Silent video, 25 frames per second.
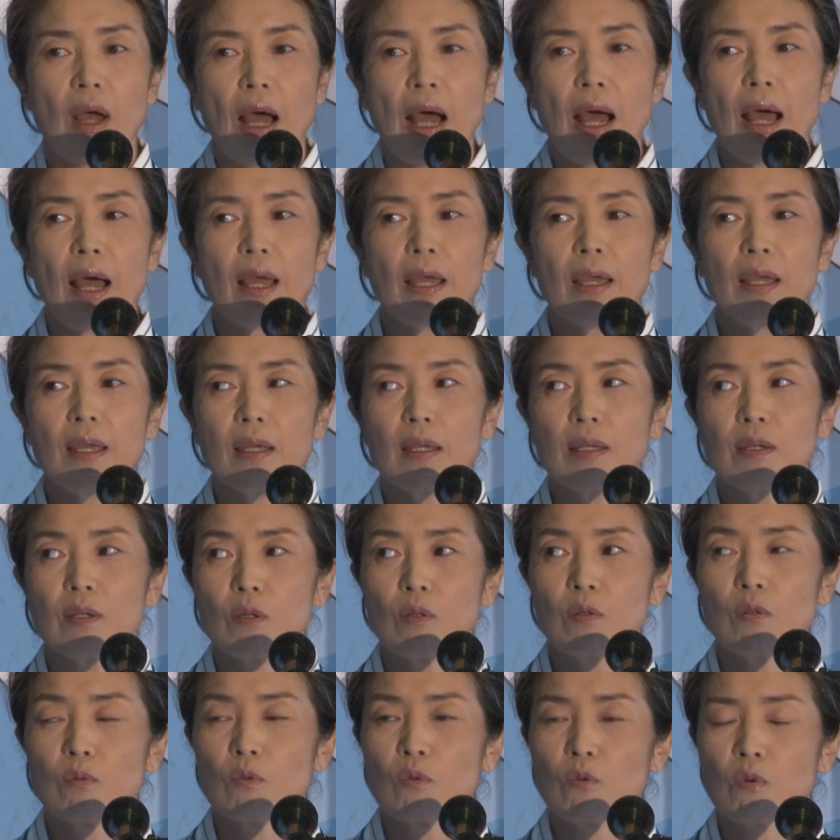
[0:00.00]
I
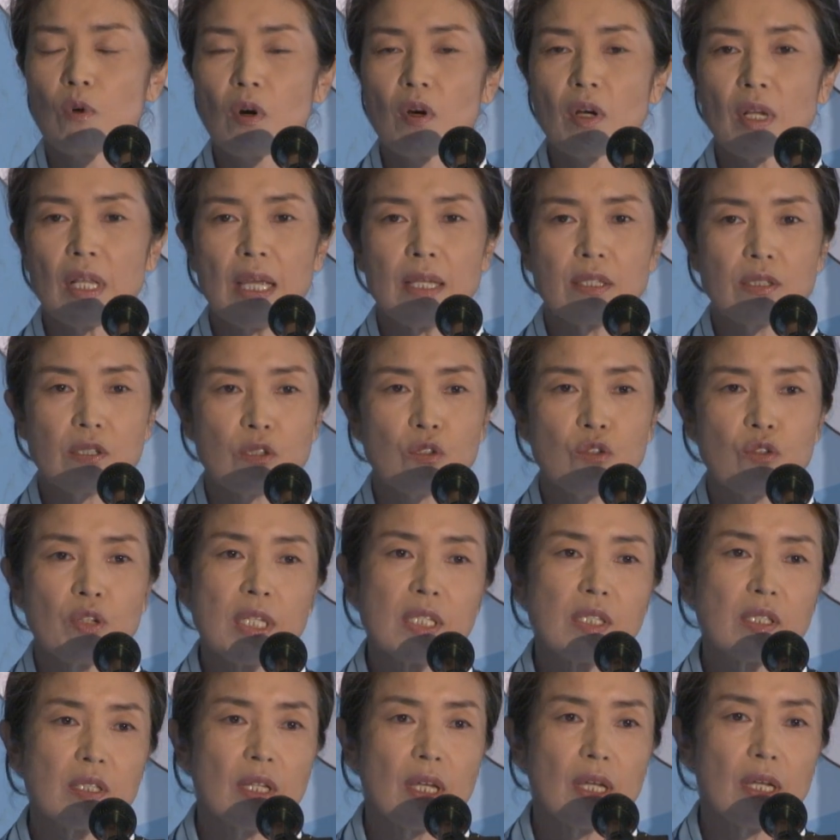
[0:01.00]
worked as a
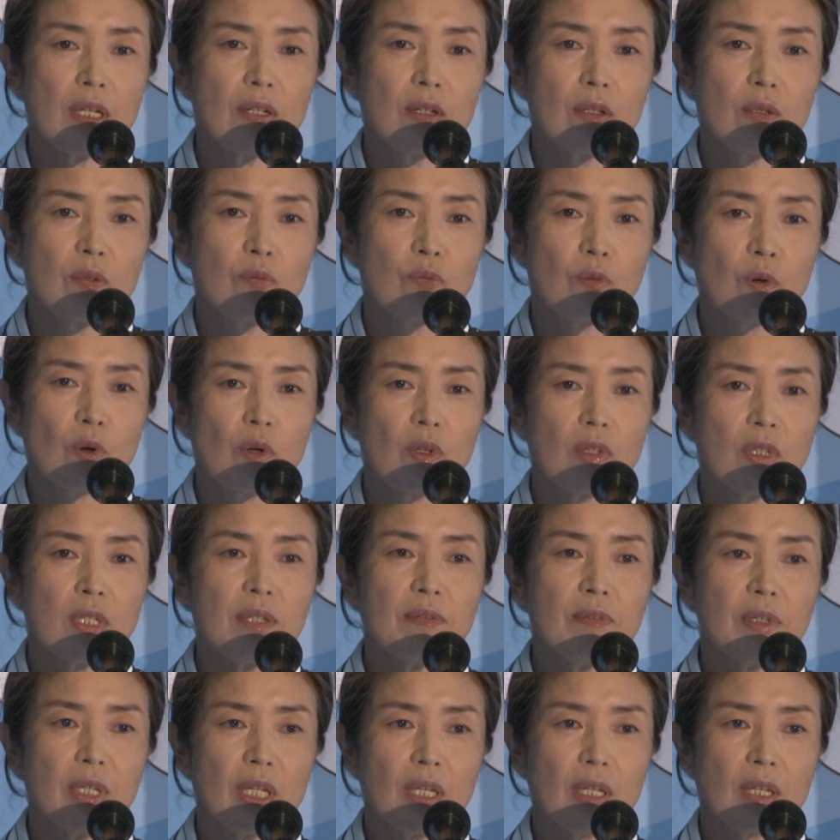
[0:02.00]
translator for a
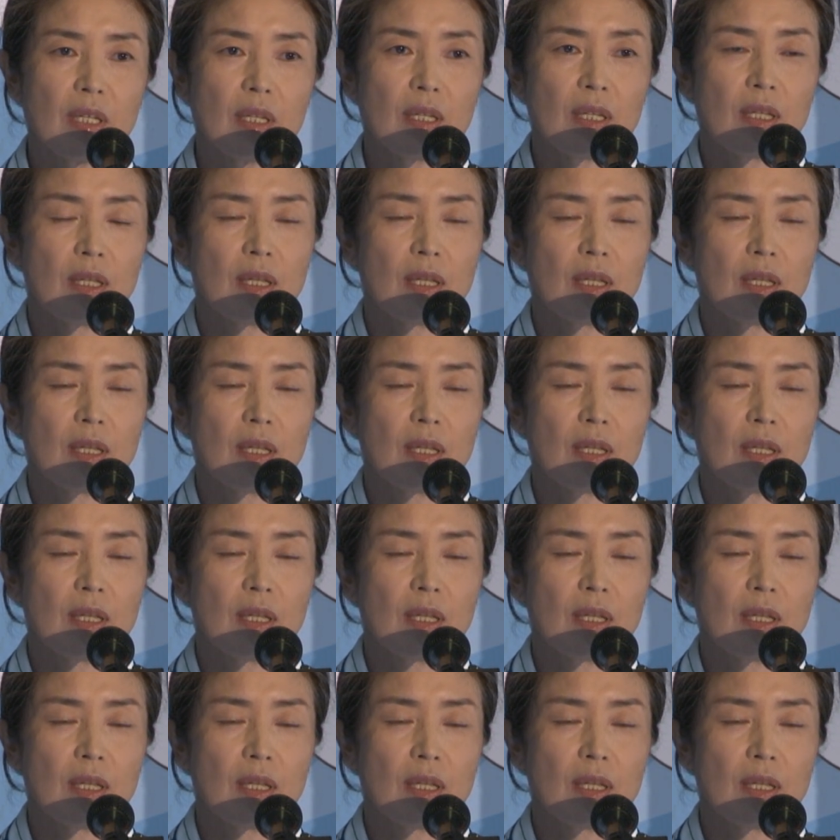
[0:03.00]
living.